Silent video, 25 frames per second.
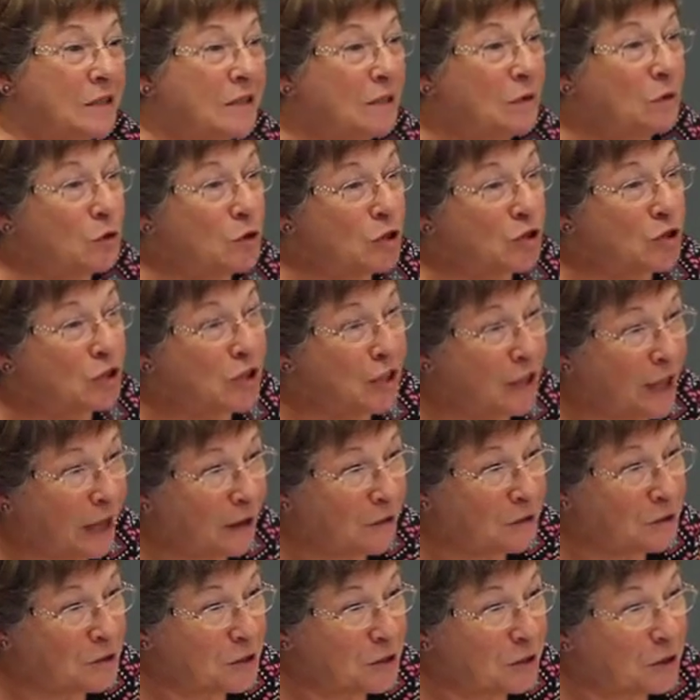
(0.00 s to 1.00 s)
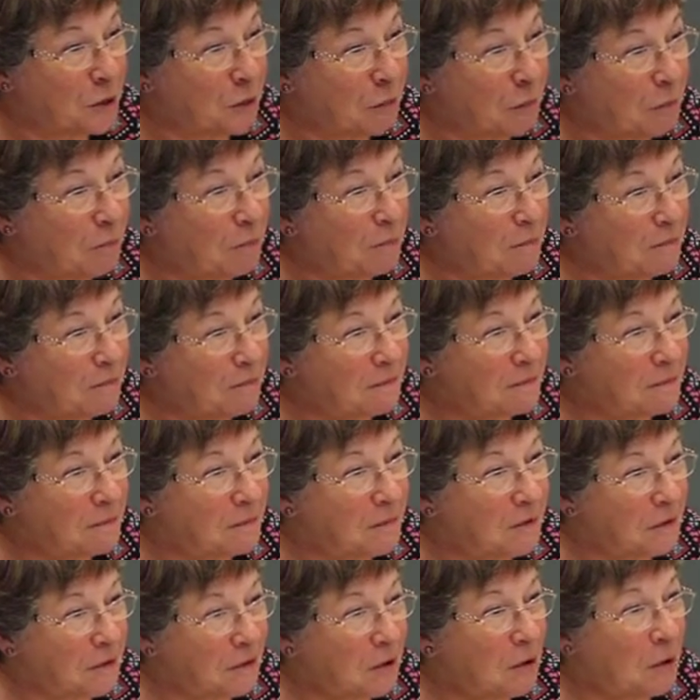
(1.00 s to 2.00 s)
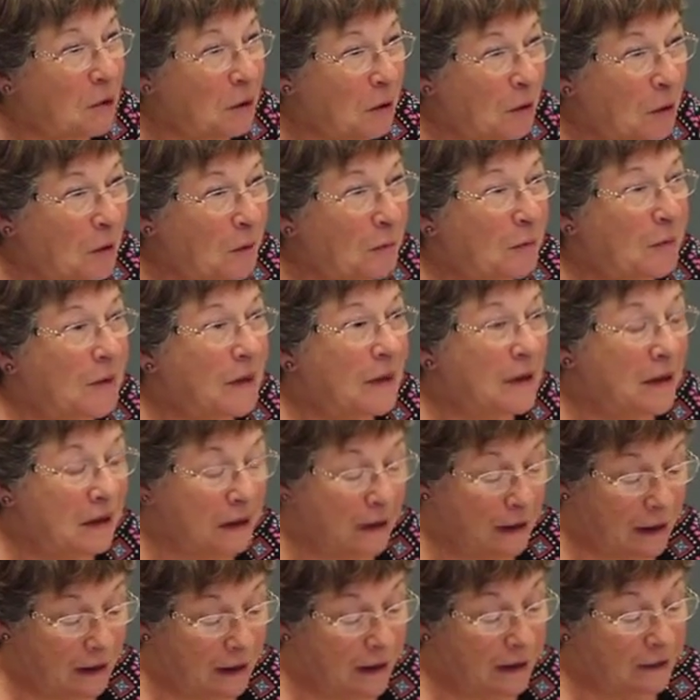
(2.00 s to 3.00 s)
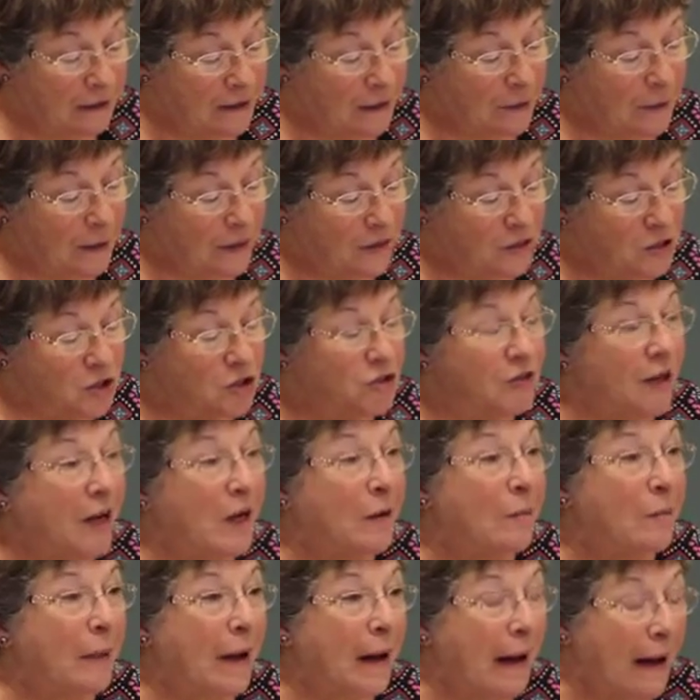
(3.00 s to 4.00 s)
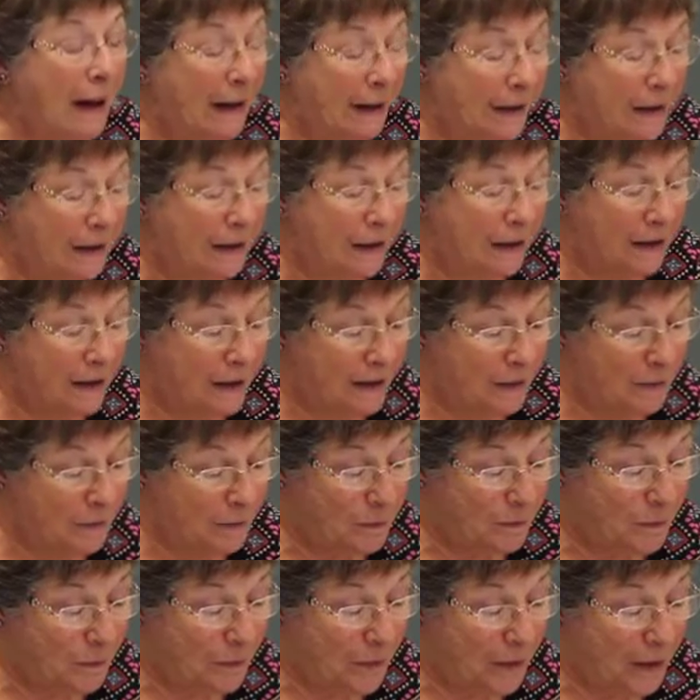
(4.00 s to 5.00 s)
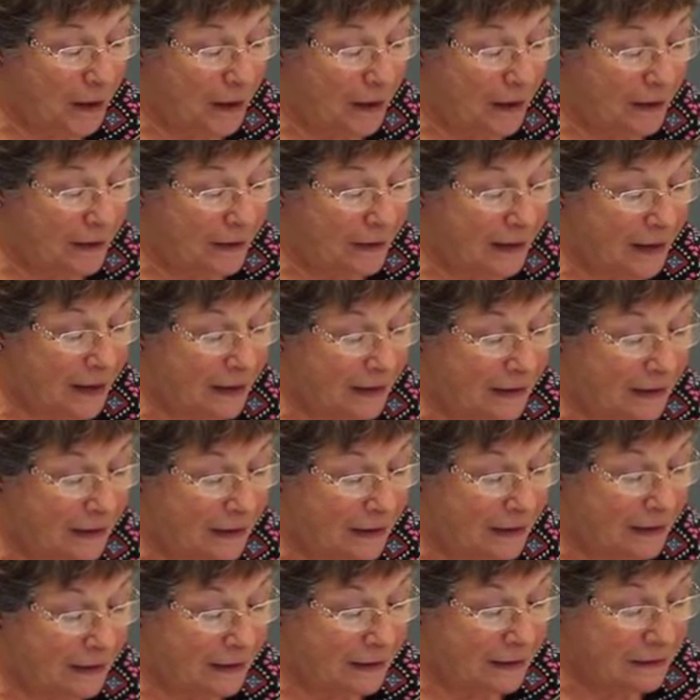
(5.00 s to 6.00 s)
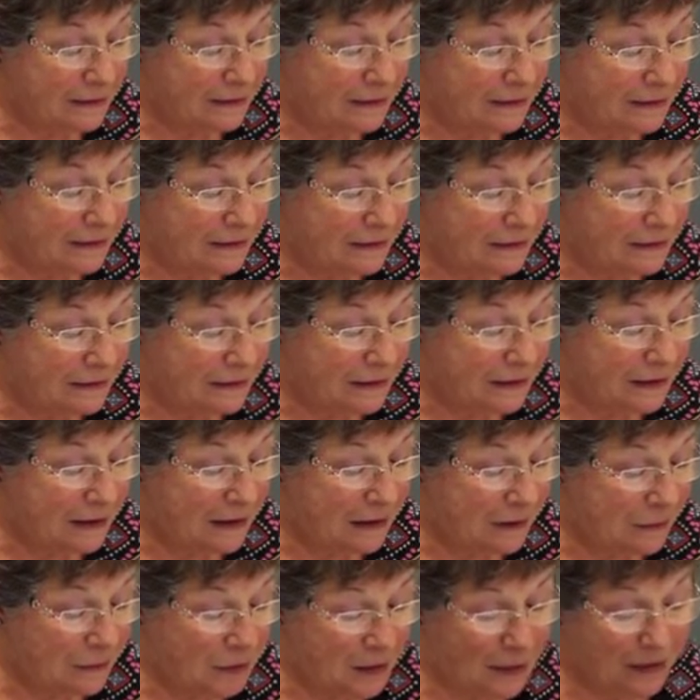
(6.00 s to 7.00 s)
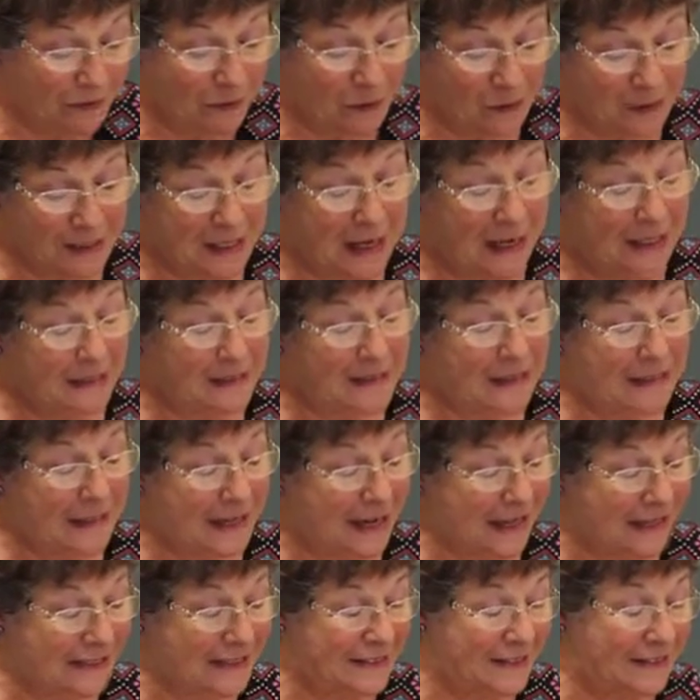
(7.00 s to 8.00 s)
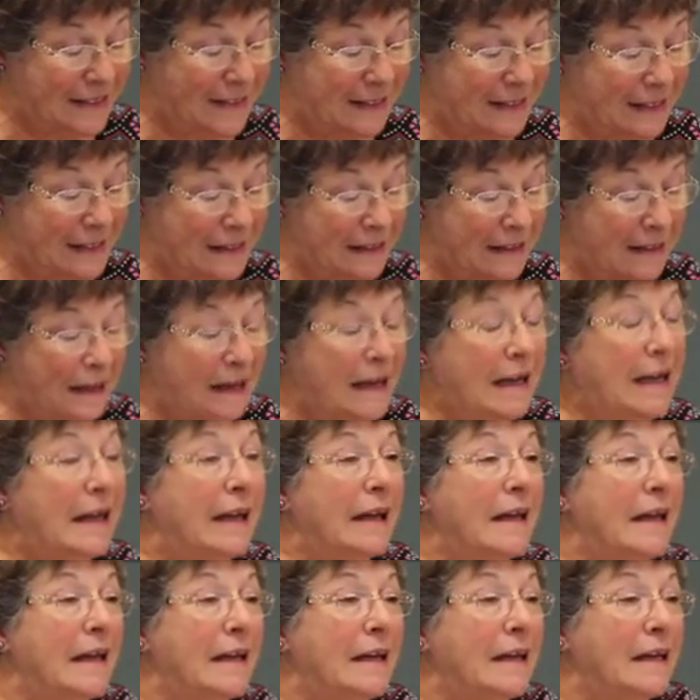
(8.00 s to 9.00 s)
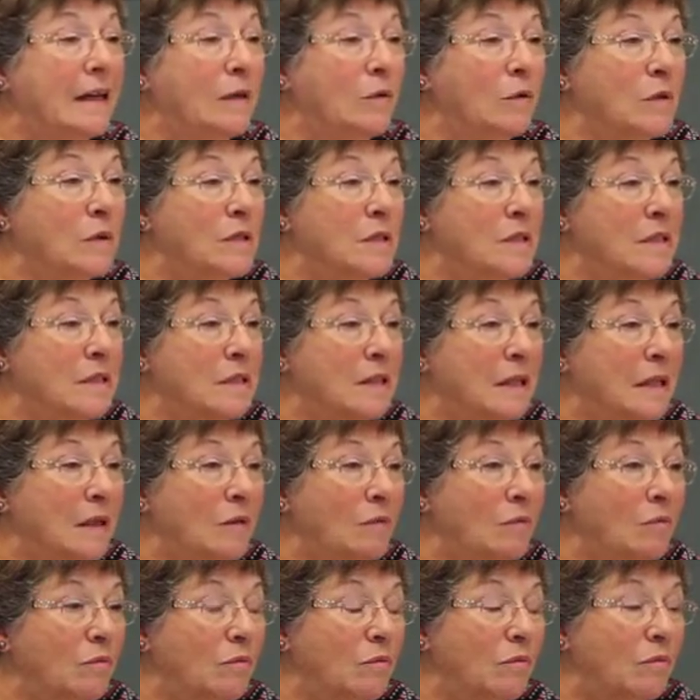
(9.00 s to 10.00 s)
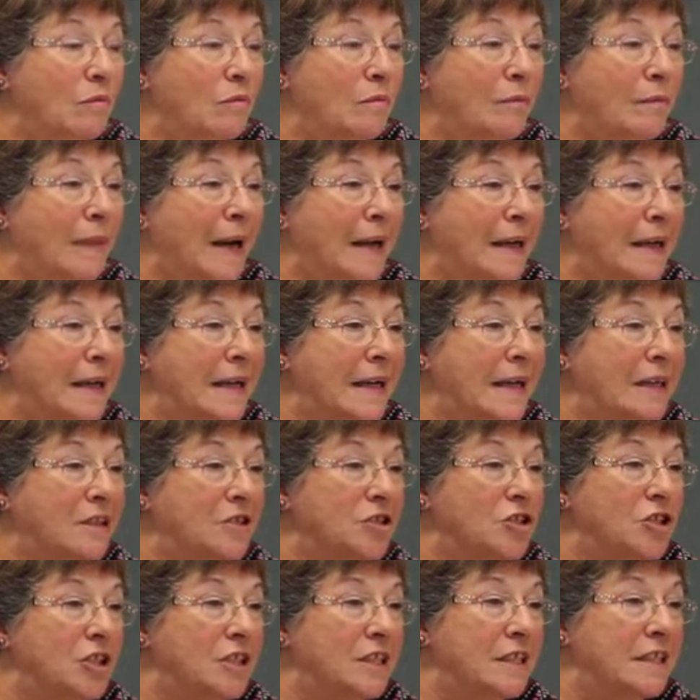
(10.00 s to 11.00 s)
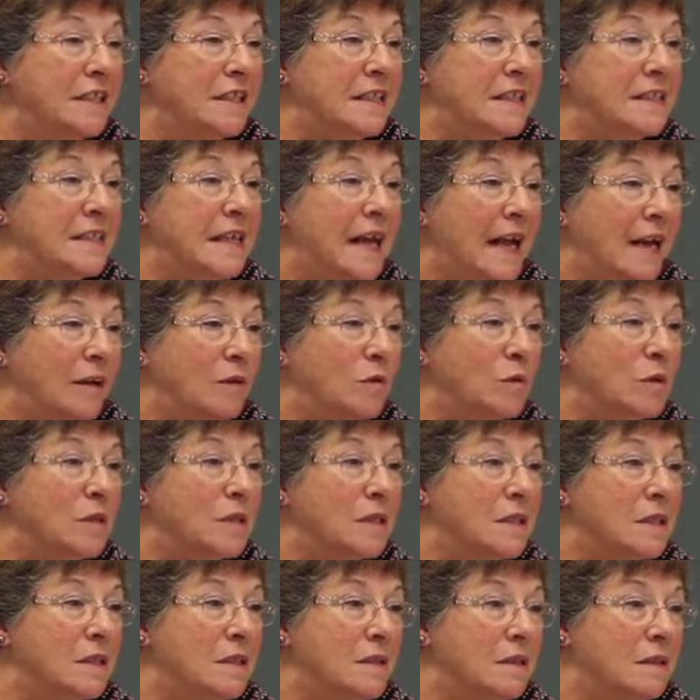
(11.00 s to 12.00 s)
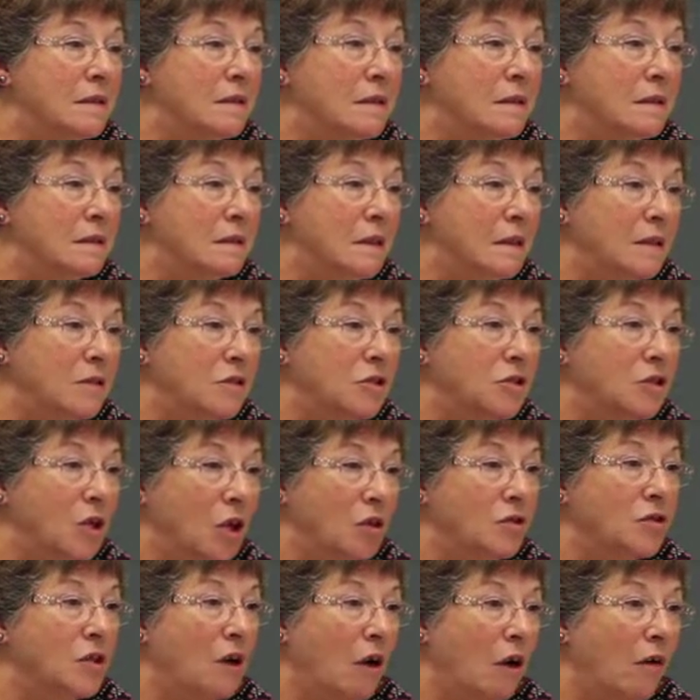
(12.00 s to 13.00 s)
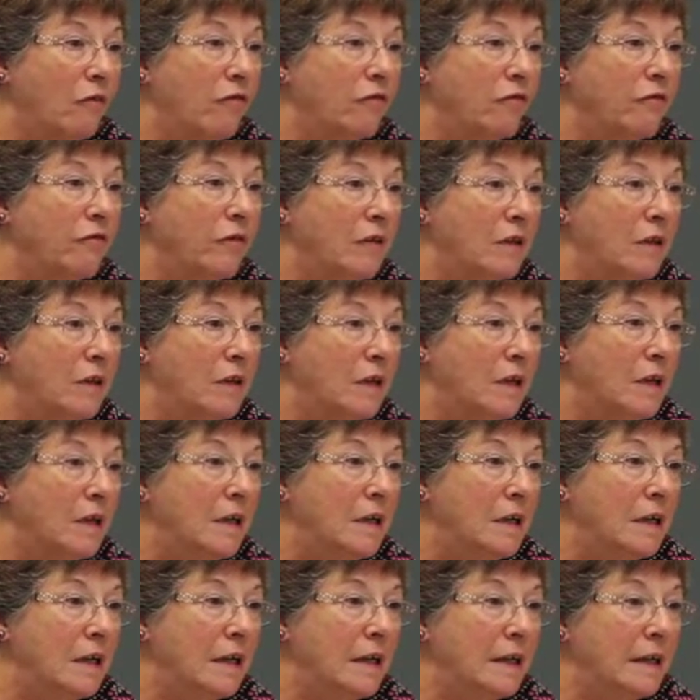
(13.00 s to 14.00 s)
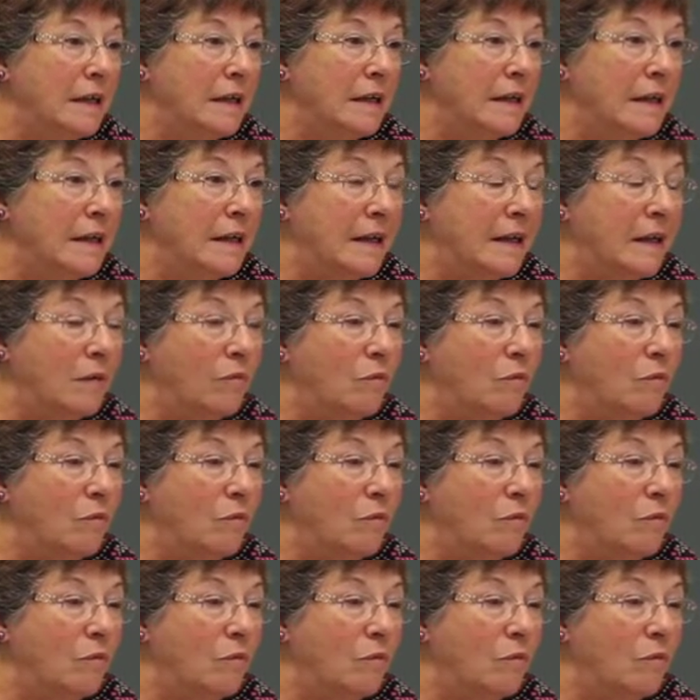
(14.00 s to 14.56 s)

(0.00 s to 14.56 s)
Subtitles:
but he wasn't allowed to come home. And he went straight back, and then in, I believe it was 1918, he was badly injured and his leg was shot off, and